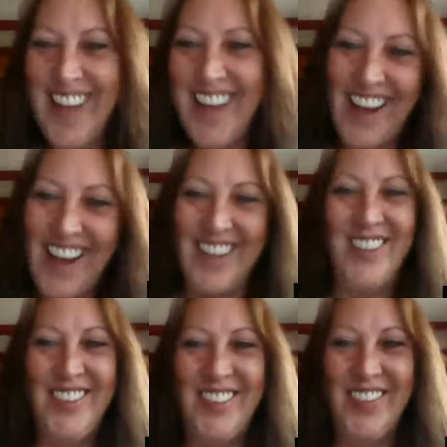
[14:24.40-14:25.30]
I can
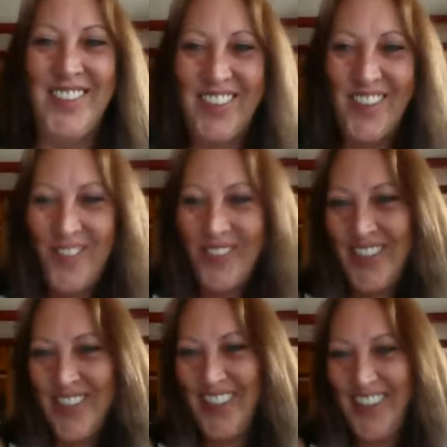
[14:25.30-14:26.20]
do some stuff when
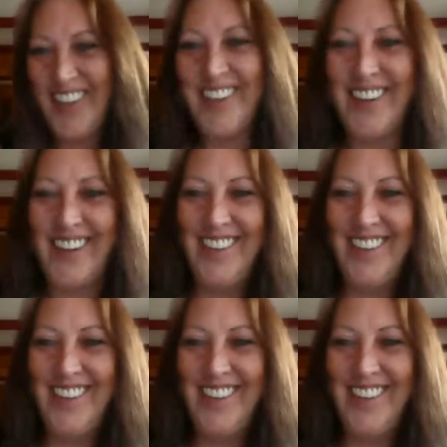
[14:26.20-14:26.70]
you're here.